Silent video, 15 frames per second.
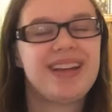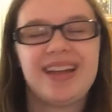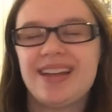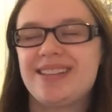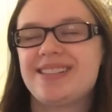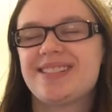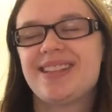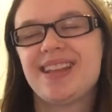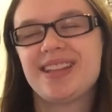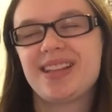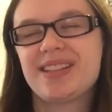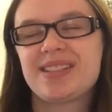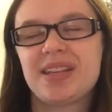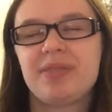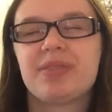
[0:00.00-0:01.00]
I just thought
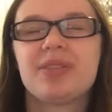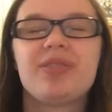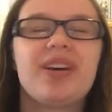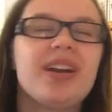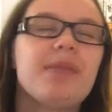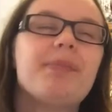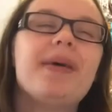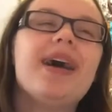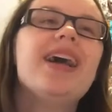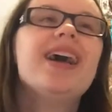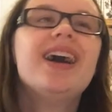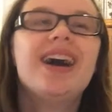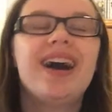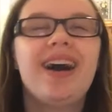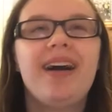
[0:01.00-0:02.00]
that scene was funny. But,
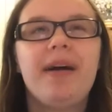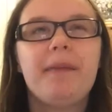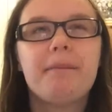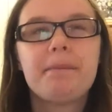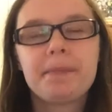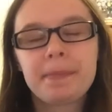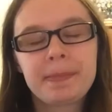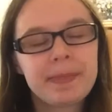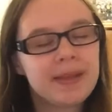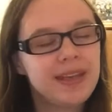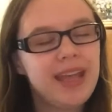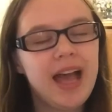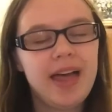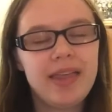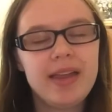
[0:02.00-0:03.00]

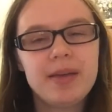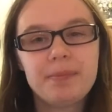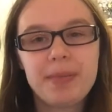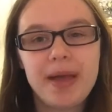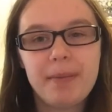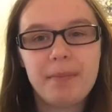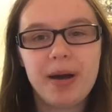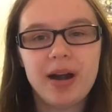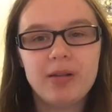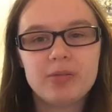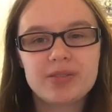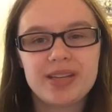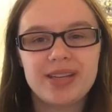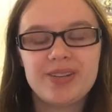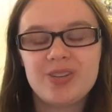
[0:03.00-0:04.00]
that part
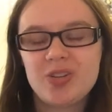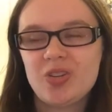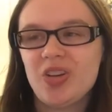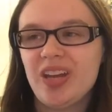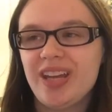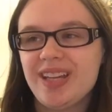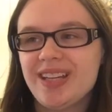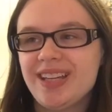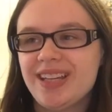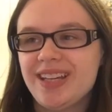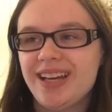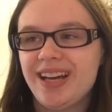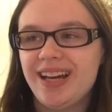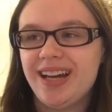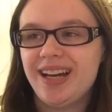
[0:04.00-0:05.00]
was interesting.
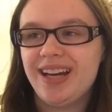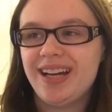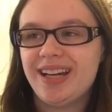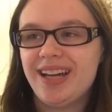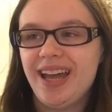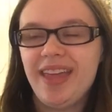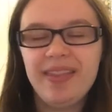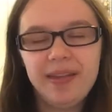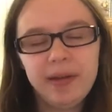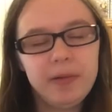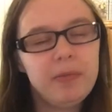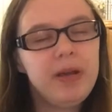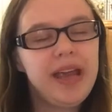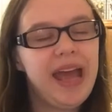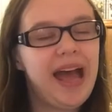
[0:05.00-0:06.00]
And then
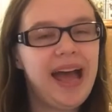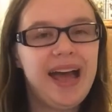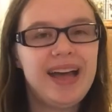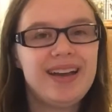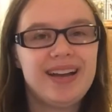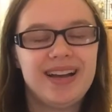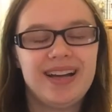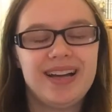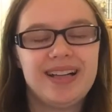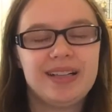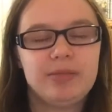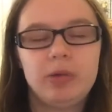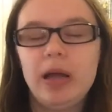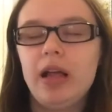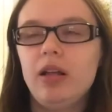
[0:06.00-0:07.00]
we had,
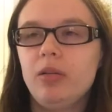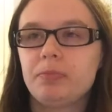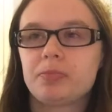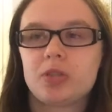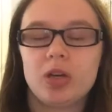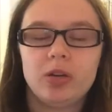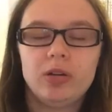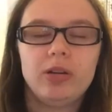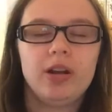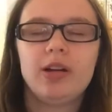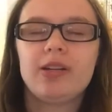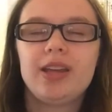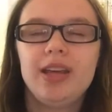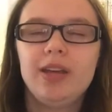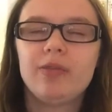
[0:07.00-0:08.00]

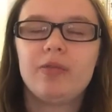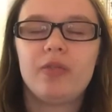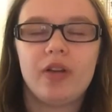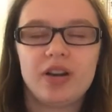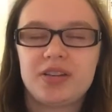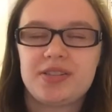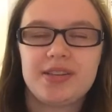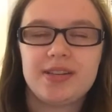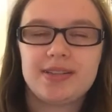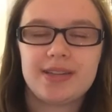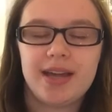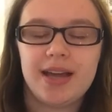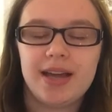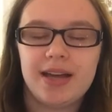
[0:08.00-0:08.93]
Todoroki versus,